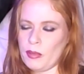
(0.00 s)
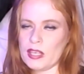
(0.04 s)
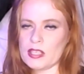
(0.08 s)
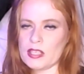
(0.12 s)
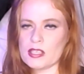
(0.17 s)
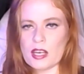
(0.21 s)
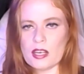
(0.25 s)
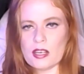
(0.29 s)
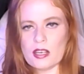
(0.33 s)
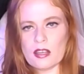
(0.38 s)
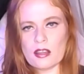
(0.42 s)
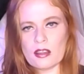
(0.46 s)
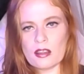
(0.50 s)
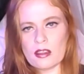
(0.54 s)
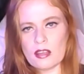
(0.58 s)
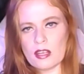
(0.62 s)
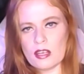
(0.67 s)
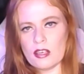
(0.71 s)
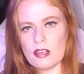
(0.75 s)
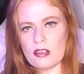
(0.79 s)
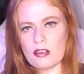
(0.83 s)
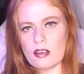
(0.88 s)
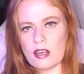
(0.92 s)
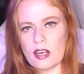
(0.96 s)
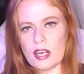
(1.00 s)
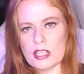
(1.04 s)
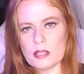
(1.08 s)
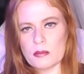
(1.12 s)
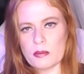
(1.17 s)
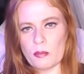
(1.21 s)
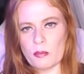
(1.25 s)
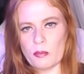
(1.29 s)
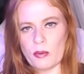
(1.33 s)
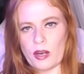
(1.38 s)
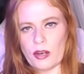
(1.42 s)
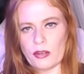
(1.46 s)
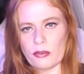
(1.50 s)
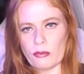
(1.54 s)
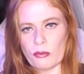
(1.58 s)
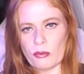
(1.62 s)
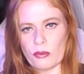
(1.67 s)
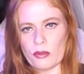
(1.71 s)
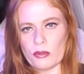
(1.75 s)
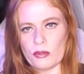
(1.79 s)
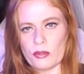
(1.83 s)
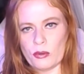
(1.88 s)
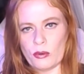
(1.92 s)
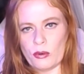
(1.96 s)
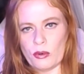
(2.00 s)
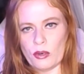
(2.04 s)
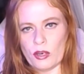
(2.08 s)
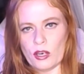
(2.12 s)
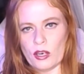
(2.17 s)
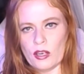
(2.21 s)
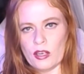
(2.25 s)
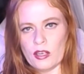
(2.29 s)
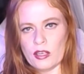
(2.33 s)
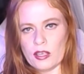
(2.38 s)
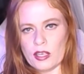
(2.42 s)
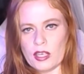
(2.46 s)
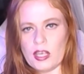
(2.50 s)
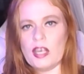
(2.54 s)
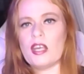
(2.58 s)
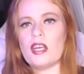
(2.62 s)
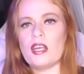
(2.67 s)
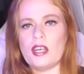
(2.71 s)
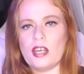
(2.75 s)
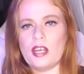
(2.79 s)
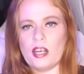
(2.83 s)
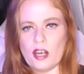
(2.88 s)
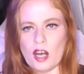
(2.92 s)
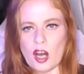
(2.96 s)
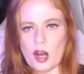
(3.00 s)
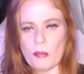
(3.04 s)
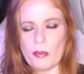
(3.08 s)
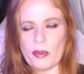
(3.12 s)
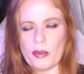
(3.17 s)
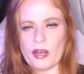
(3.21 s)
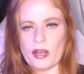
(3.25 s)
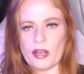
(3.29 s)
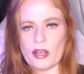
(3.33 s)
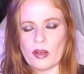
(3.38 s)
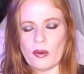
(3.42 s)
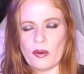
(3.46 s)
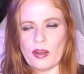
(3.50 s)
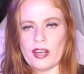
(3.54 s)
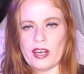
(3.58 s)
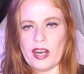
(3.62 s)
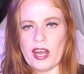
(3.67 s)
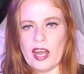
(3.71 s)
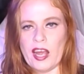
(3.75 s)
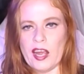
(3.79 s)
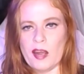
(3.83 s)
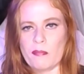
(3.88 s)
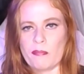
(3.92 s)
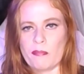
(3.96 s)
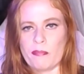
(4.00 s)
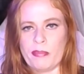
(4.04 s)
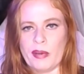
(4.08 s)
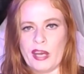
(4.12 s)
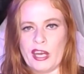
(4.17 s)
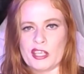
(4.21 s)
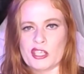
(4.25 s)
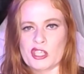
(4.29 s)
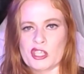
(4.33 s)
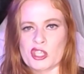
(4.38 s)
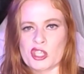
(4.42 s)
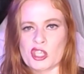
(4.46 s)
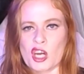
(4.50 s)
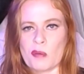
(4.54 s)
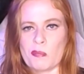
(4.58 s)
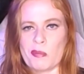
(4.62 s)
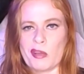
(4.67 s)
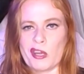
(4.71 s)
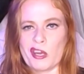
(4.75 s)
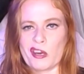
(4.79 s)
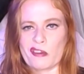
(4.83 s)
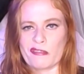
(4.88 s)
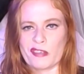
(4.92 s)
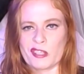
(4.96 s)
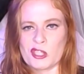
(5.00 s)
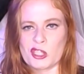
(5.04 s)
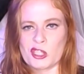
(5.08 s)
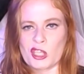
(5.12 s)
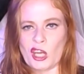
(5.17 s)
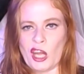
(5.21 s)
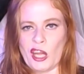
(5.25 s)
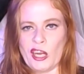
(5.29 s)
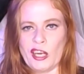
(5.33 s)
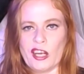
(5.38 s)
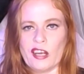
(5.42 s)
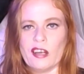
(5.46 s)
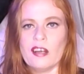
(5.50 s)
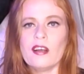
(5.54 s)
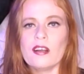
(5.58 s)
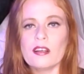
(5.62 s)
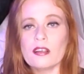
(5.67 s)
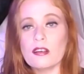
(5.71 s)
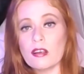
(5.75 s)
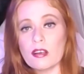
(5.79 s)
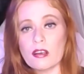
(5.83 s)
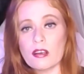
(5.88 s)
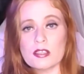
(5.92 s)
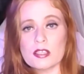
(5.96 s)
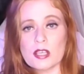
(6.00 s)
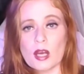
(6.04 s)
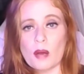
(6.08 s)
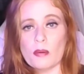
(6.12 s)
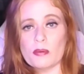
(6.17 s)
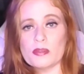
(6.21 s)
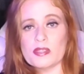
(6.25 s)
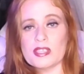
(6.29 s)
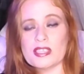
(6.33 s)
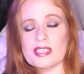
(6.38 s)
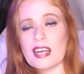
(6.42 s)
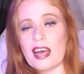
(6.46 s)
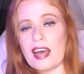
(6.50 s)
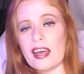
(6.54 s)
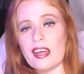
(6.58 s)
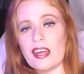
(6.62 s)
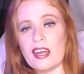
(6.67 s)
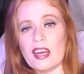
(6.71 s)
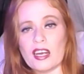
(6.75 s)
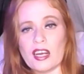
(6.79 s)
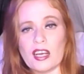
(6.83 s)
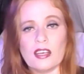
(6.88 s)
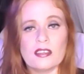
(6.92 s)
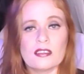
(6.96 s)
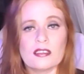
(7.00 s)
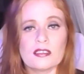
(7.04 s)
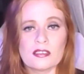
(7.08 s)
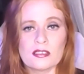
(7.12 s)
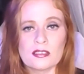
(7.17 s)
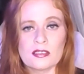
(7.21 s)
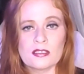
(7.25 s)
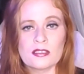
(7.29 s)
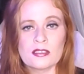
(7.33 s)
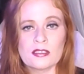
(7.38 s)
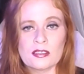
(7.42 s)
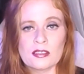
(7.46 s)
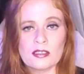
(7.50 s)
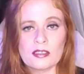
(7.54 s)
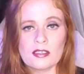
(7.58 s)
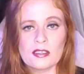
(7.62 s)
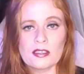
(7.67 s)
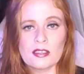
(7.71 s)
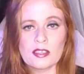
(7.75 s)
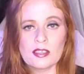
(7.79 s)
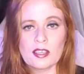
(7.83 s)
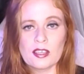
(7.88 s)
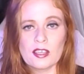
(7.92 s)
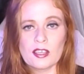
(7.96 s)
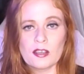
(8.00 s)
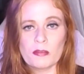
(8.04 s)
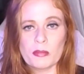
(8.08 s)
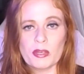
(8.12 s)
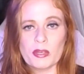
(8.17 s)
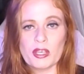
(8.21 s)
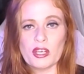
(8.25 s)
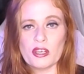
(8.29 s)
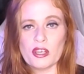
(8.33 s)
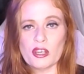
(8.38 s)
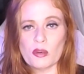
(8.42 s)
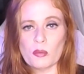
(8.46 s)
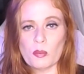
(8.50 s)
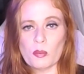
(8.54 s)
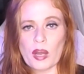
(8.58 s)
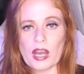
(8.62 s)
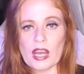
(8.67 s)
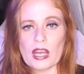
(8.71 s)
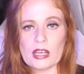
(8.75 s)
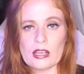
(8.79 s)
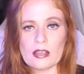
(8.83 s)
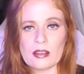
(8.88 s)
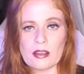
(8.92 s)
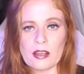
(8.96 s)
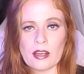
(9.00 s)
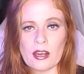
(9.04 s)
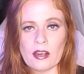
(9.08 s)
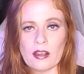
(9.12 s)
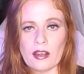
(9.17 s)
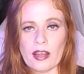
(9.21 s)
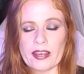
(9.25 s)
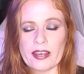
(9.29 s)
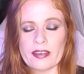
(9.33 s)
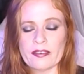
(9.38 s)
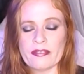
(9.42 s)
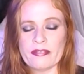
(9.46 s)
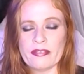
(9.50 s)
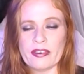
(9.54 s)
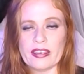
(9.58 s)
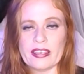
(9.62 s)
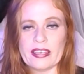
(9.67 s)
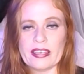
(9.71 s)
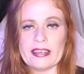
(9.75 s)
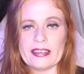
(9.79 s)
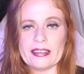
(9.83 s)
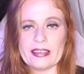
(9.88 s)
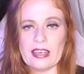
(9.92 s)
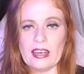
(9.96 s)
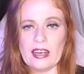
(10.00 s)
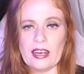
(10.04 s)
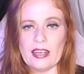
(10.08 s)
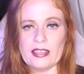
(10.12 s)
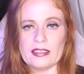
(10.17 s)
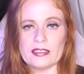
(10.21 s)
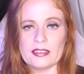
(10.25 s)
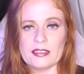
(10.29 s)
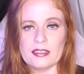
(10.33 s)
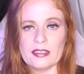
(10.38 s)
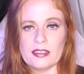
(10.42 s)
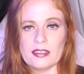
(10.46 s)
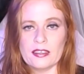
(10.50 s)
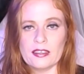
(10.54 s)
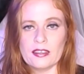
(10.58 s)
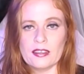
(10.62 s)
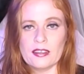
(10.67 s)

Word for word: Bitch, I didn't think your husband walked through the door, kicking it open and going, "Hey, bitch, show me your vagina." No, he goes home and says, "Hi, honey." But no, you're waiting there like a fucking cunt,